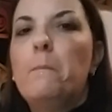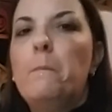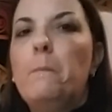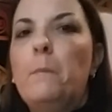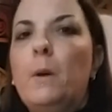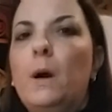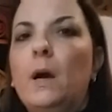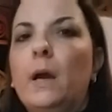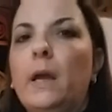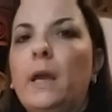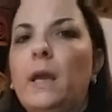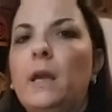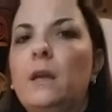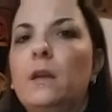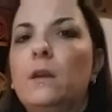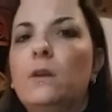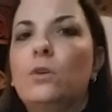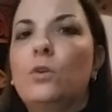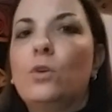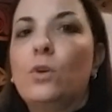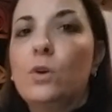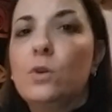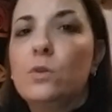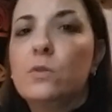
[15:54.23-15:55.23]
my
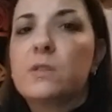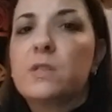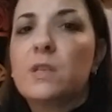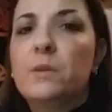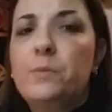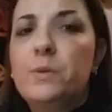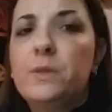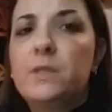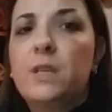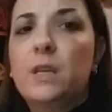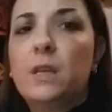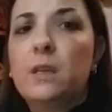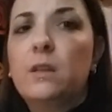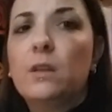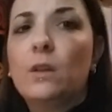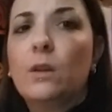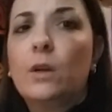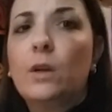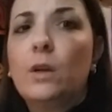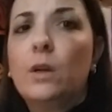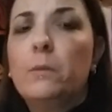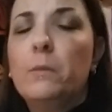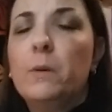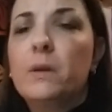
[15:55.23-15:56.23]
girls in
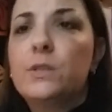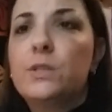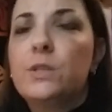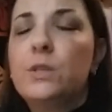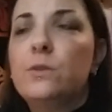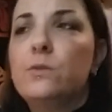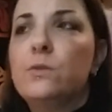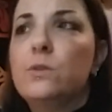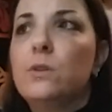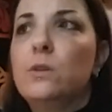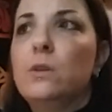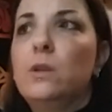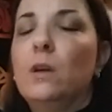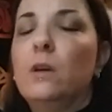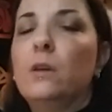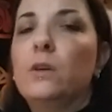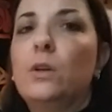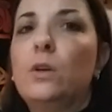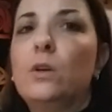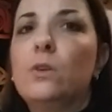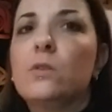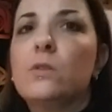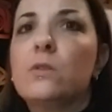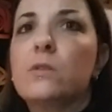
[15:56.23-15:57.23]
particular, my two
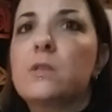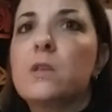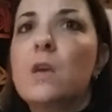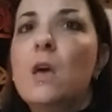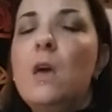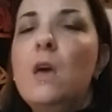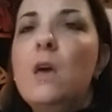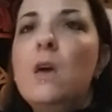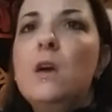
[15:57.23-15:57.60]
young girls,